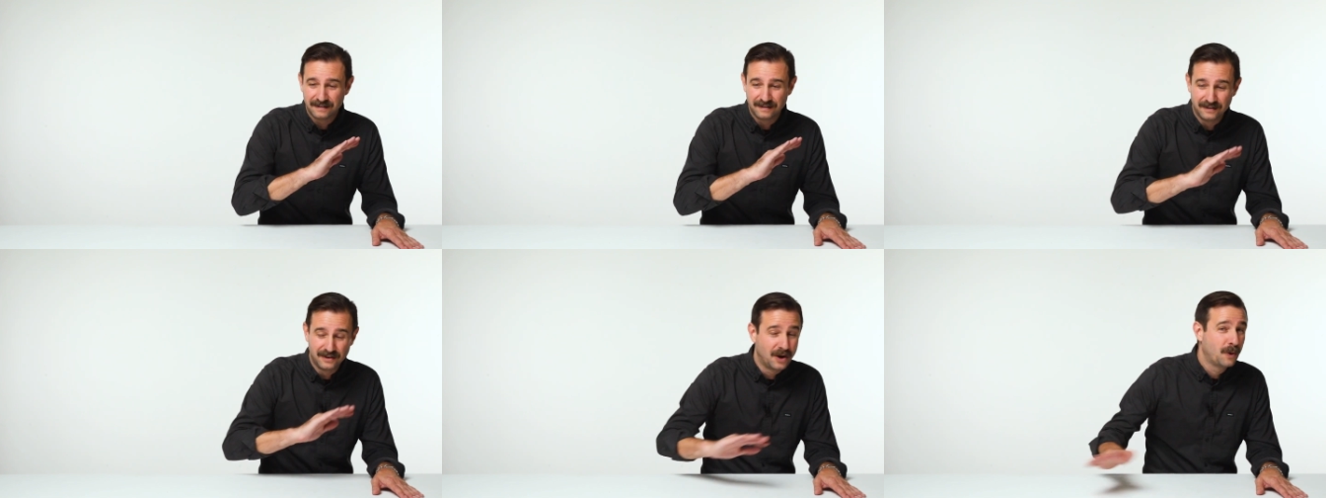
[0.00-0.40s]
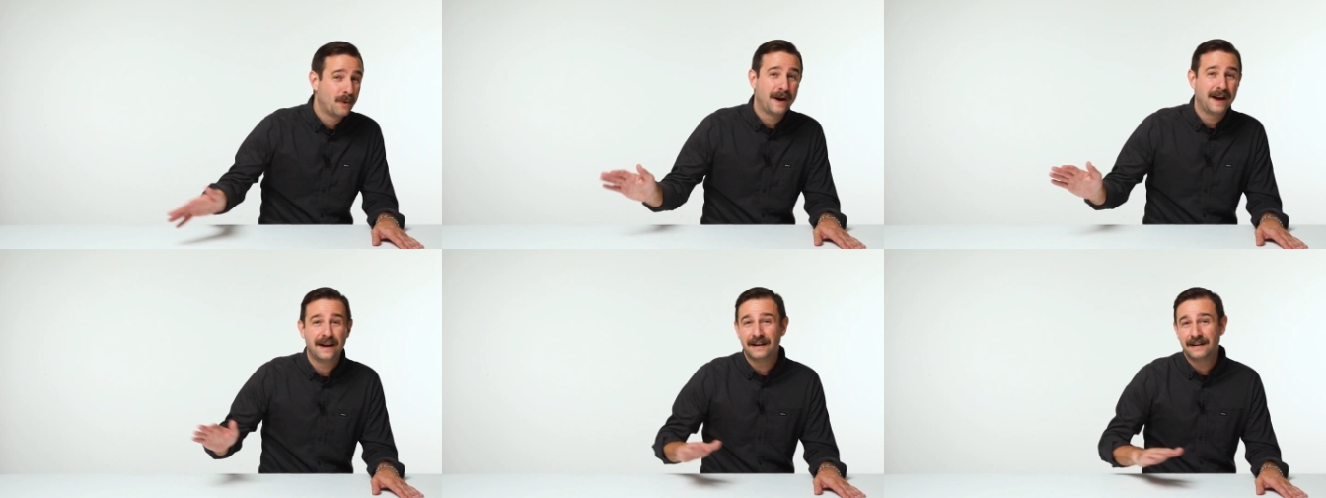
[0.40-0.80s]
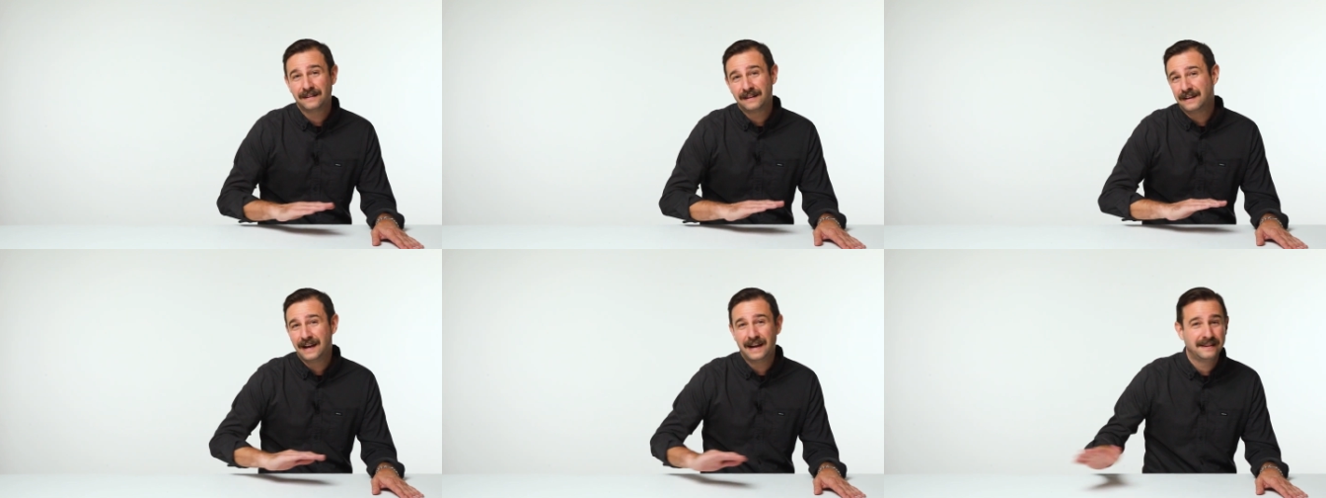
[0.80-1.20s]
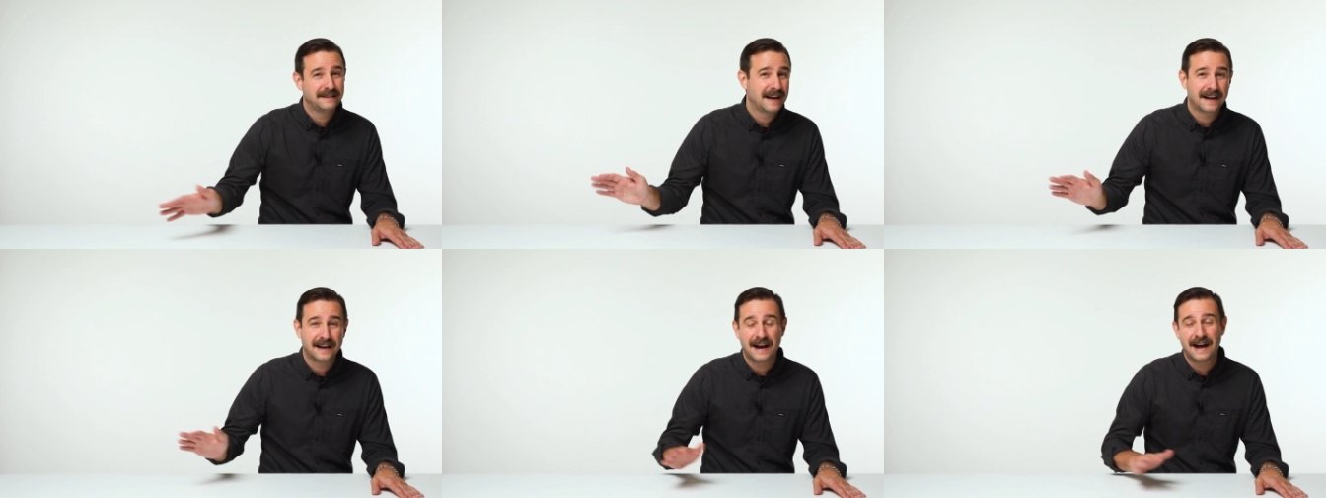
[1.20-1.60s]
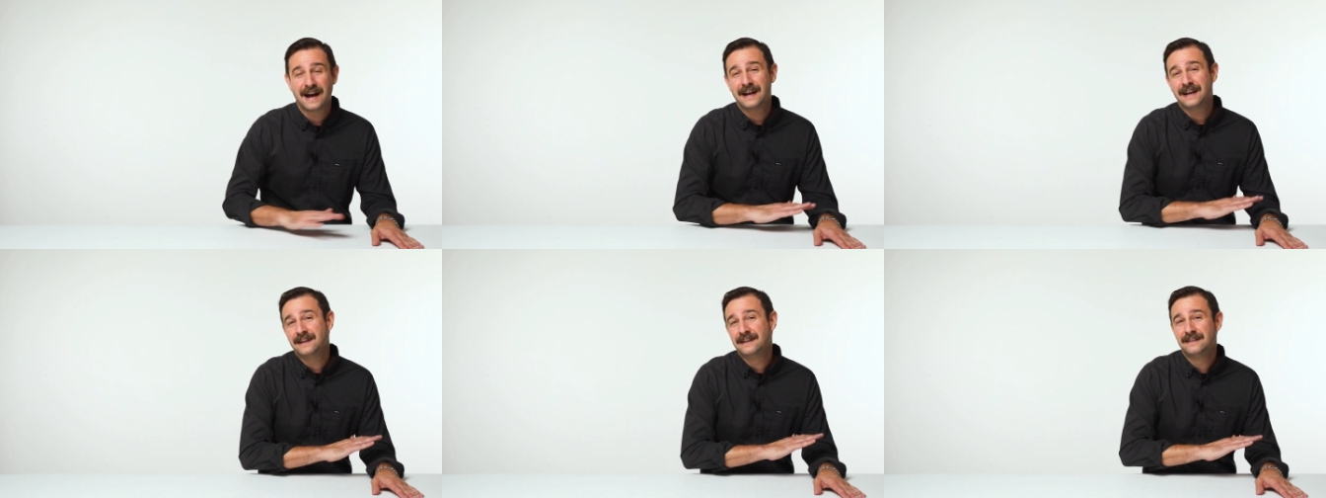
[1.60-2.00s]
no way, hate that
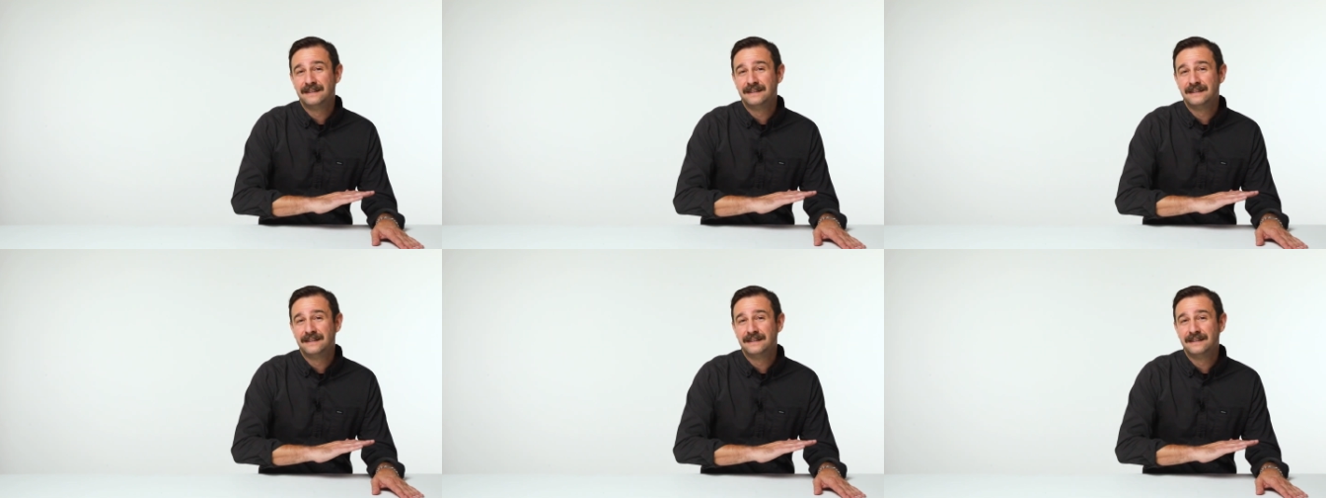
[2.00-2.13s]
guy,